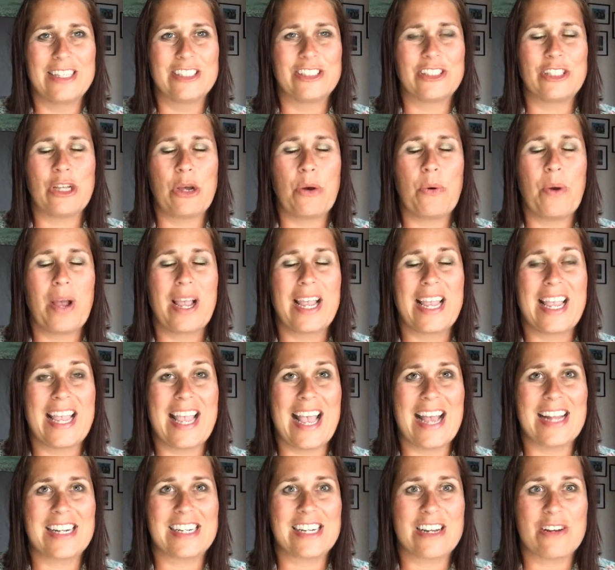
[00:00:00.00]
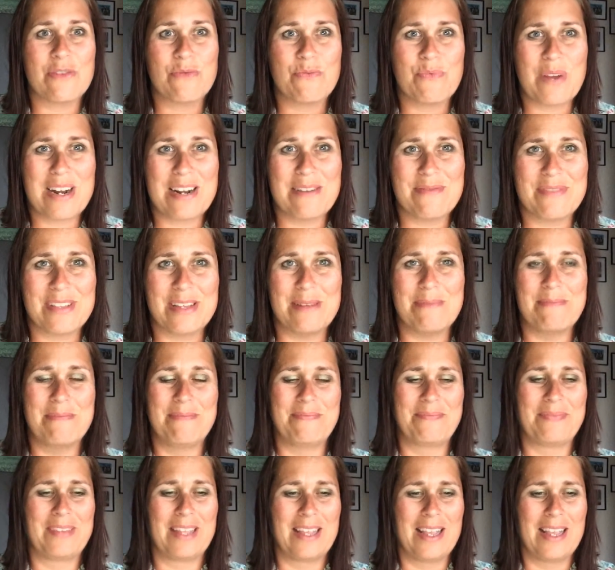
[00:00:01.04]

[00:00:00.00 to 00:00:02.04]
so get rid of them.